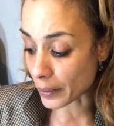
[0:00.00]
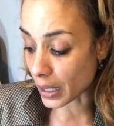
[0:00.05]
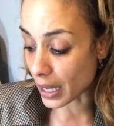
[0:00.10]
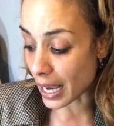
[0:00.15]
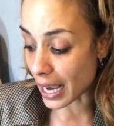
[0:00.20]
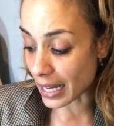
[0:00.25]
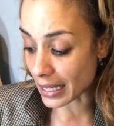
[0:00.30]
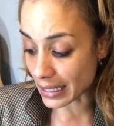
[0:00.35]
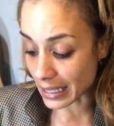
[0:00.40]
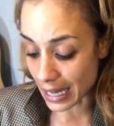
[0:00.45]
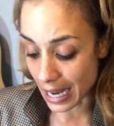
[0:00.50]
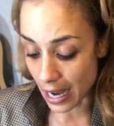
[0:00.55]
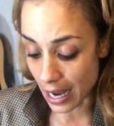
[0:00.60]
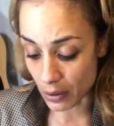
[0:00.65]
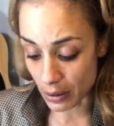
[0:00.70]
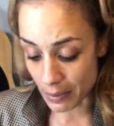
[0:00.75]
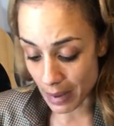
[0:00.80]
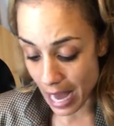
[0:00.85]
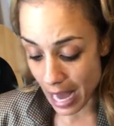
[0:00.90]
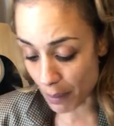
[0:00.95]
Anyhow,
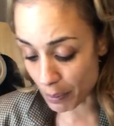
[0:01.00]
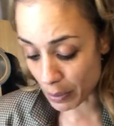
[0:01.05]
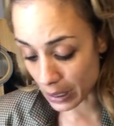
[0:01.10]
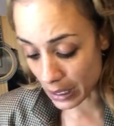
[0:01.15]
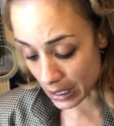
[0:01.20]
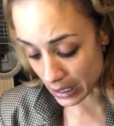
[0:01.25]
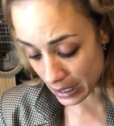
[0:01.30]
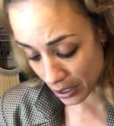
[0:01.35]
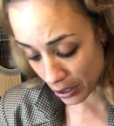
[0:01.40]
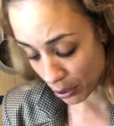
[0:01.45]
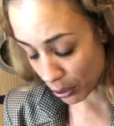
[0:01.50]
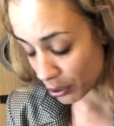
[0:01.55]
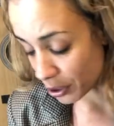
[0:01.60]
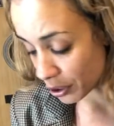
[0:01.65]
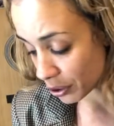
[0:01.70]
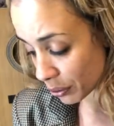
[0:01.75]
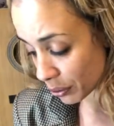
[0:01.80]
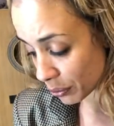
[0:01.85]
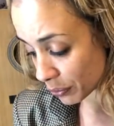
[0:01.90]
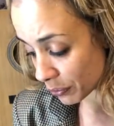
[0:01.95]
I'm happy because I know
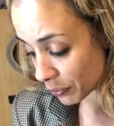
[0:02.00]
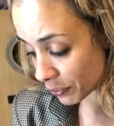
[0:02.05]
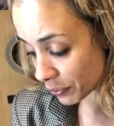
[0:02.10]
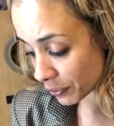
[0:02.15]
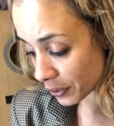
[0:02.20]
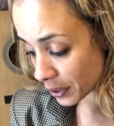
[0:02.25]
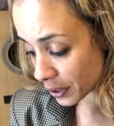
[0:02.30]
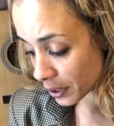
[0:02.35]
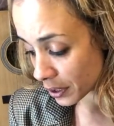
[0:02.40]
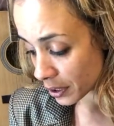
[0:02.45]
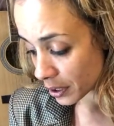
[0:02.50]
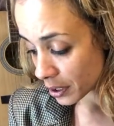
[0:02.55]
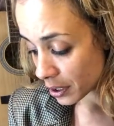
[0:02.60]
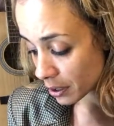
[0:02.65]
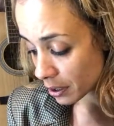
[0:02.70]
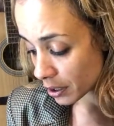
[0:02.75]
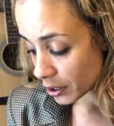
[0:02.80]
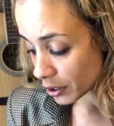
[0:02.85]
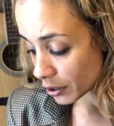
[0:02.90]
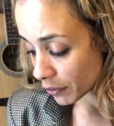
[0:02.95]
you've
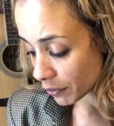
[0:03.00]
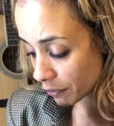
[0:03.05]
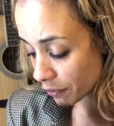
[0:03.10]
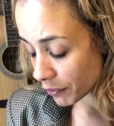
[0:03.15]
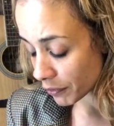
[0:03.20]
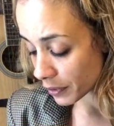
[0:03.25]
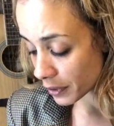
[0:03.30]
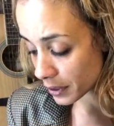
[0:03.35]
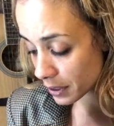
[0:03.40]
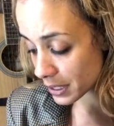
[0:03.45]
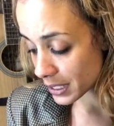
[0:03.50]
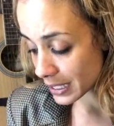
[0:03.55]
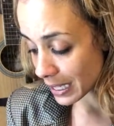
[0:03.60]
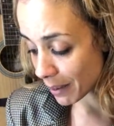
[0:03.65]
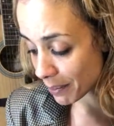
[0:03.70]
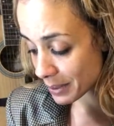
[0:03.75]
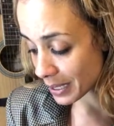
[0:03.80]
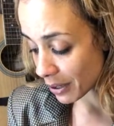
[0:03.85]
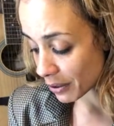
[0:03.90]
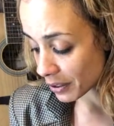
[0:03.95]

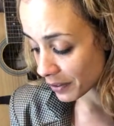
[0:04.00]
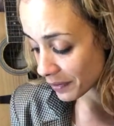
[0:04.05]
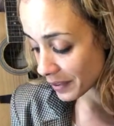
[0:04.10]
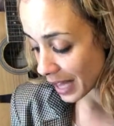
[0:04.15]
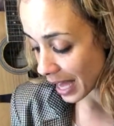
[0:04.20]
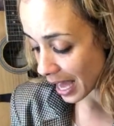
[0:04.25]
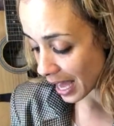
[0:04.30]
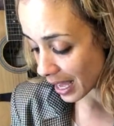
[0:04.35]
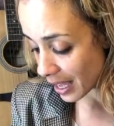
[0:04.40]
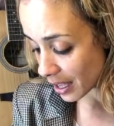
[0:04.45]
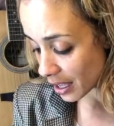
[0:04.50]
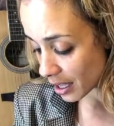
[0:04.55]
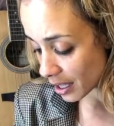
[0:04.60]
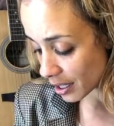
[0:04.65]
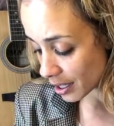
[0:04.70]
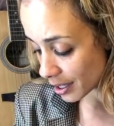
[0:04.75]
stepped out of that.